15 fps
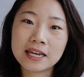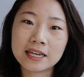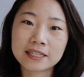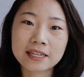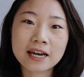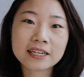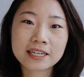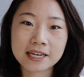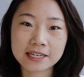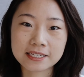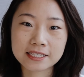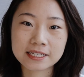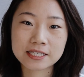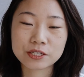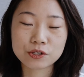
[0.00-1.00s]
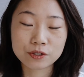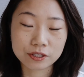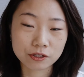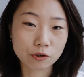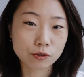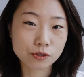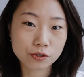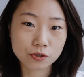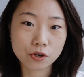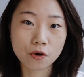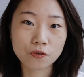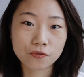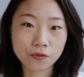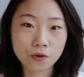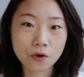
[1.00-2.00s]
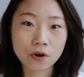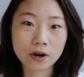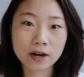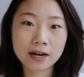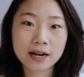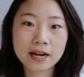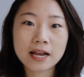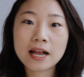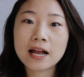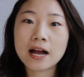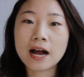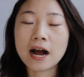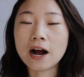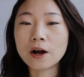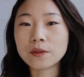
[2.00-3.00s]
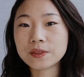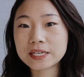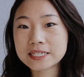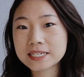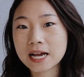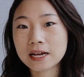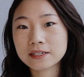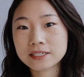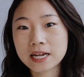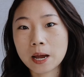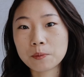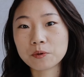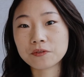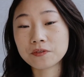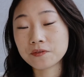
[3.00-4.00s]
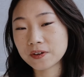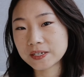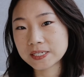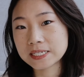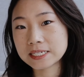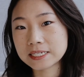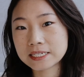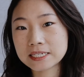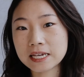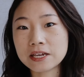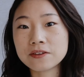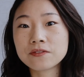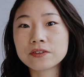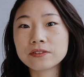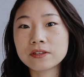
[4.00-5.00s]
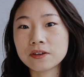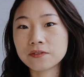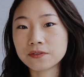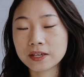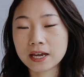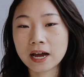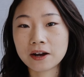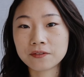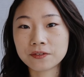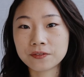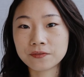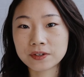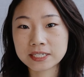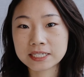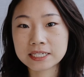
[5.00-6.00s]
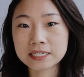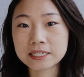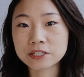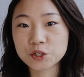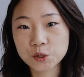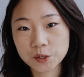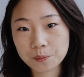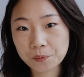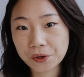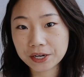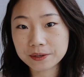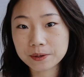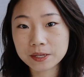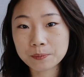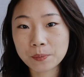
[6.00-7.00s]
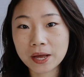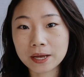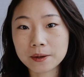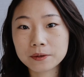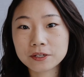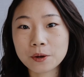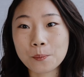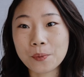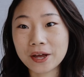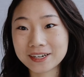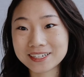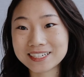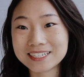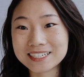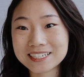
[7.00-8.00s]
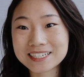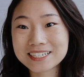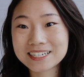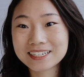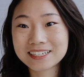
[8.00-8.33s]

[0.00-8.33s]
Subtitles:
In that case, you can also go for this type of investors, even if they have invested in your competitors.